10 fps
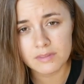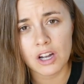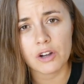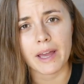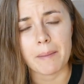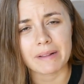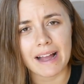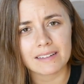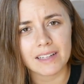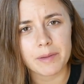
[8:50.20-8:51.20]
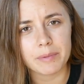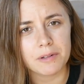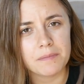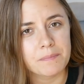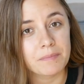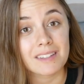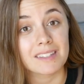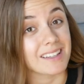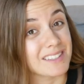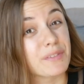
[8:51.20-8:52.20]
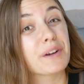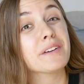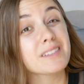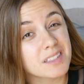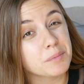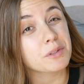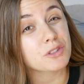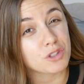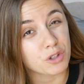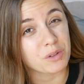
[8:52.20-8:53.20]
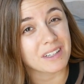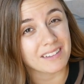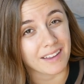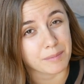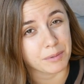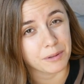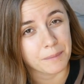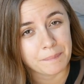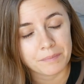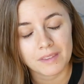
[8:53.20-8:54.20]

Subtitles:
Okay, Black Label tastes very similar to Green Label,